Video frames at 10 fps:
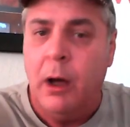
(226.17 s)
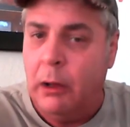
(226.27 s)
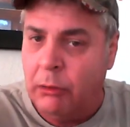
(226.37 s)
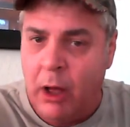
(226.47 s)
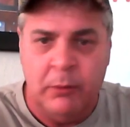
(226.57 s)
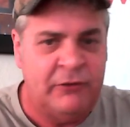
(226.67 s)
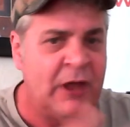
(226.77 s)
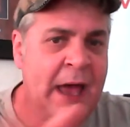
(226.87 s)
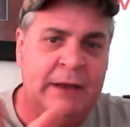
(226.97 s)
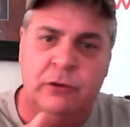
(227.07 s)
along with
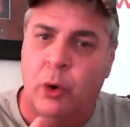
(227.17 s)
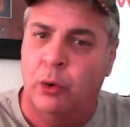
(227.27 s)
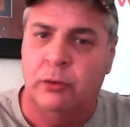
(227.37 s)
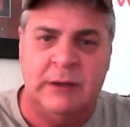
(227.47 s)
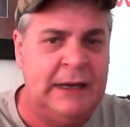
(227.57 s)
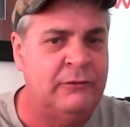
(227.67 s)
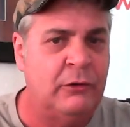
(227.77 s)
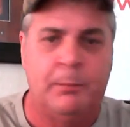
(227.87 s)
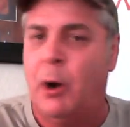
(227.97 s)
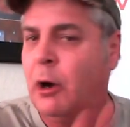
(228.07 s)
side total,
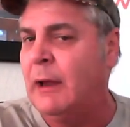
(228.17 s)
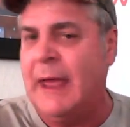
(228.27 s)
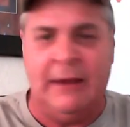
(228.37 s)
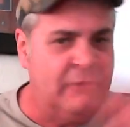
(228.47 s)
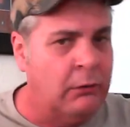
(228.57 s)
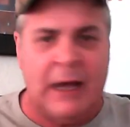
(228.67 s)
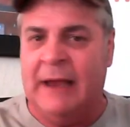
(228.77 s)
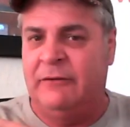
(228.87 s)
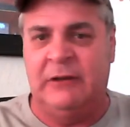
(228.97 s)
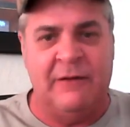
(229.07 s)
teaser, parlays, all
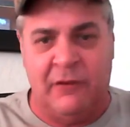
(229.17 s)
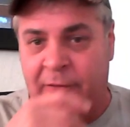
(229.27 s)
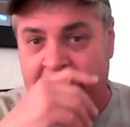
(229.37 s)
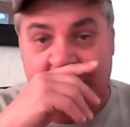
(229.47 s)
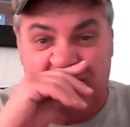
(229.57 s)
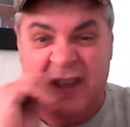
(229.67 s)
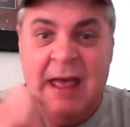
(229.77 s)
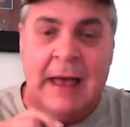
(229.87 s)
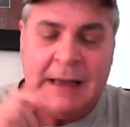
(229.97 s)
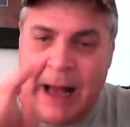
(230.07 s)
kinds of different things.
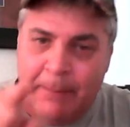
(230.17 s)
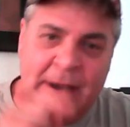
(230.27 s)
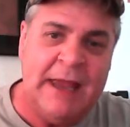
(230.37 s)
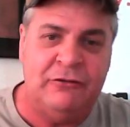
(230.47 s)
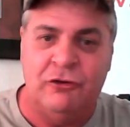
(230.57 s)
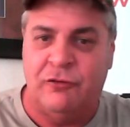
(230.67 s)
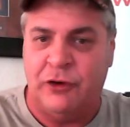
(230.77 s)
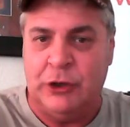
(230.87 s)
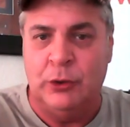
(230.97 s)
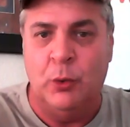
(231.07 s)
Combinations for
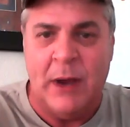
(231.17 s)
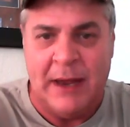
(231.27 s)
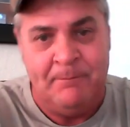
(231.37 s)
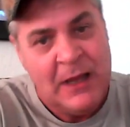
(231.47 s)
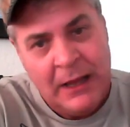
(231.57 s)
you to win.